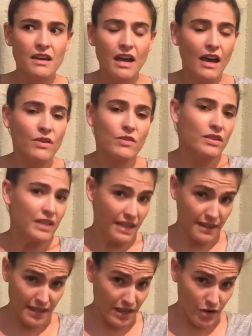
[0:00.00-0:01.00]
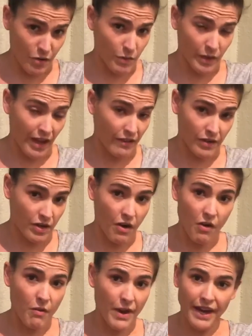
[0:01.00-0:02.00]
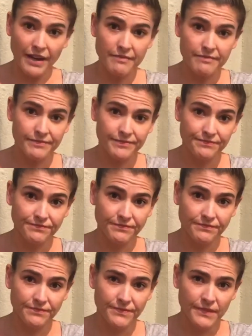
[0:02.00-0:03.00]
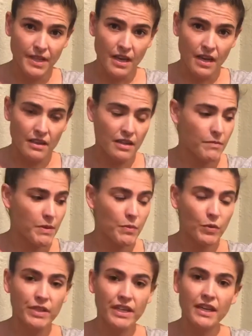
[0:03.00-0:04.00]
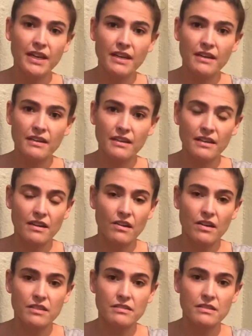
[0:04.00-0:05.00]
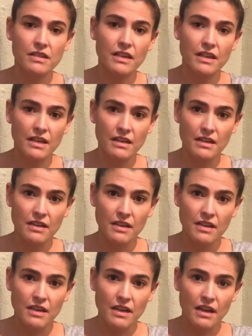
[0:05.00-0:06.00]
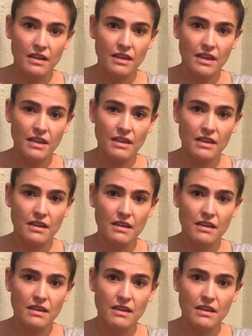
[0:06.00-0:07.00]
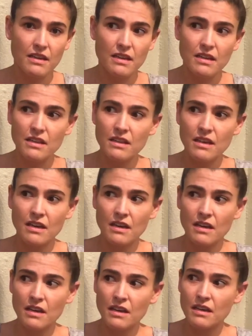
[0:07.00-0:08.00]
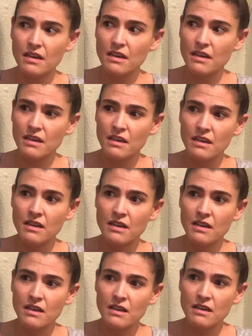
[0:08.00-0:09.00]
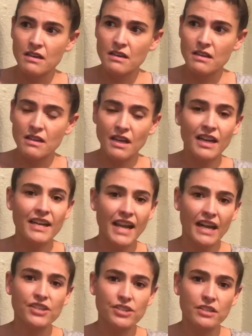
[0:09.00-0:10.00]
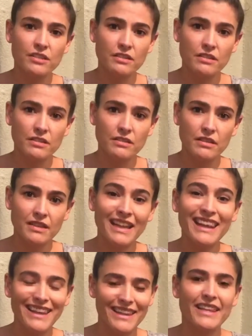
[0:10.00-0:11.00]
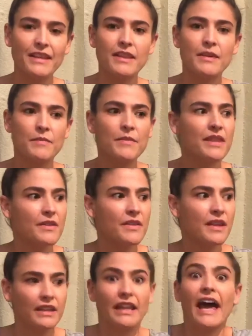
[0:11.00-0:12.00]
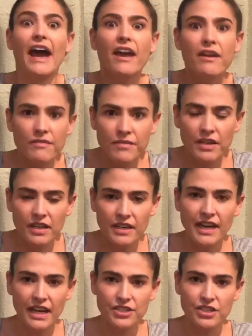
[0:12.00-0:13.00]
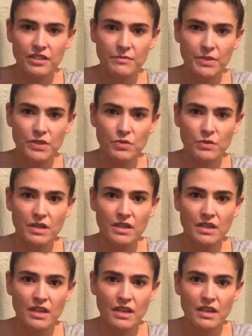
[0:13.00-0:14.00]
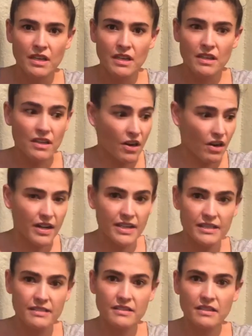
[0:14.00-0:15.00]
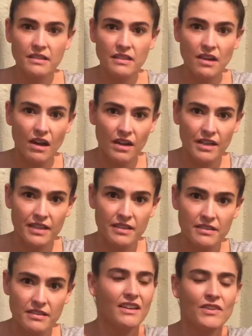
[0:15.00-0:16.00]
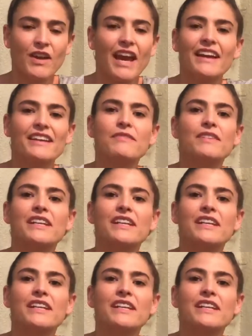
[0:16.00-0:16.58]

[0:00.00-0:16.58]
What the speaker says: I don't think theater will ever go away. I think people need it. I think artists need it. I think the connection, the live connection between the artist, the audience, you can't even